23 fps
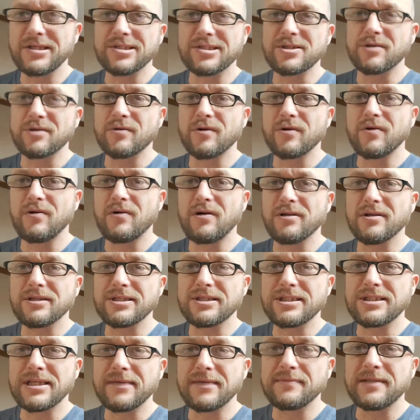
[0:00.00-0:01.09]
doesn't grow all at the
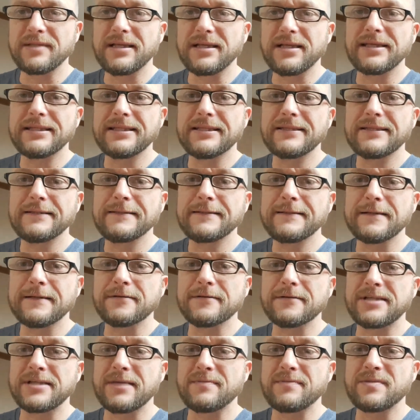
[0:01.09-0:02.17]
same length or
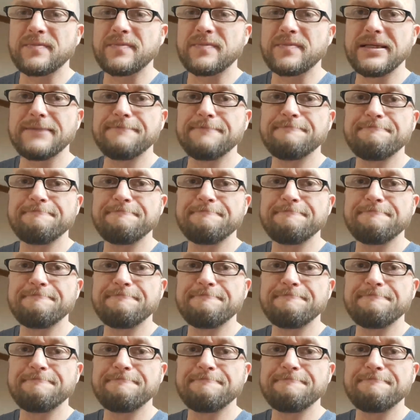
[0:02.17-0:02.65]
same speed.